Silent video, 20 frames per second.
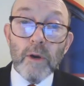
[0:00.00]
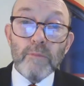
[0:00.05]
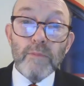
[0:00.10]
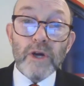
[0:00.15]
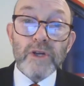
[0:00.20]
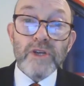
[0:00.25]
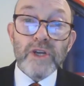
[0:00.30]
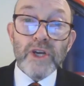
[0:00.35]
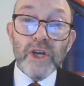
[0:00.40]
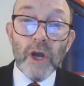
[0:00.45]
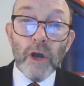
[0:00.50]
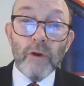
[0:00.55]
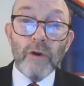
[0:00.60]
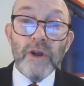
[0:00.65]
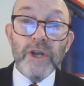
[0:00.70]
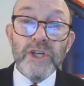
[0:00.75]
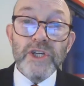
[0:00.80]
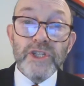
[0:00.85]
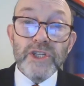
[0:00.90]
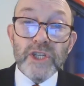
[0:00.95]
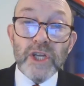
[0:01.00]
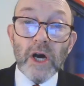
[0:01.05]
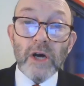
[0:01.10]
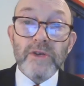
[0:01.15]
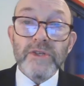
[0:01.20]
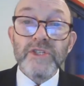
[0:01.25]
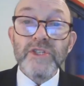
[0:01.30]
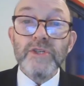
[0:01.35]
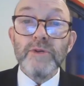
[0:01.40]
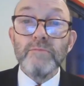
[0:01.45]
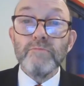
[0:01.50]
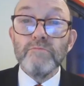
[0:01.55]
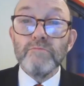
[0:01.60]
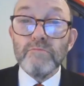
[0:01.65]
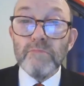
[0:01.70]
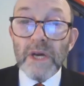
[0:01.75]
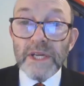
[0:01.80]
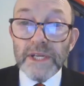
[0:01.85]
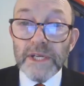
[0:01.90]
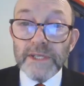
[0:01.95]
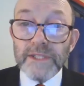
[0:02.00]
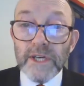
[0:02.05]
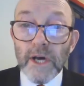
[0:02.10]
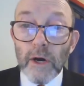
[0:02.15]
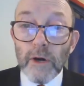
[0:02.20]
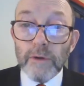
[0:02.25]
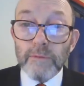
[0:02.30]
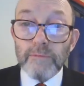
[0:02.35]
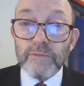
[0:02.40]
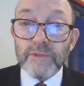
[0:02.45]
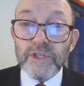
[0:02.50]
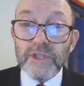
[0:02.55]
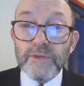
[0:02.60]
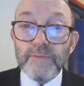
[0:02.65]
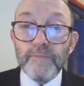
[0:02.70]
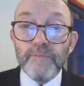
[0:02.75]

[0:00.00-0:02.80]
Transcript: but courage does many times.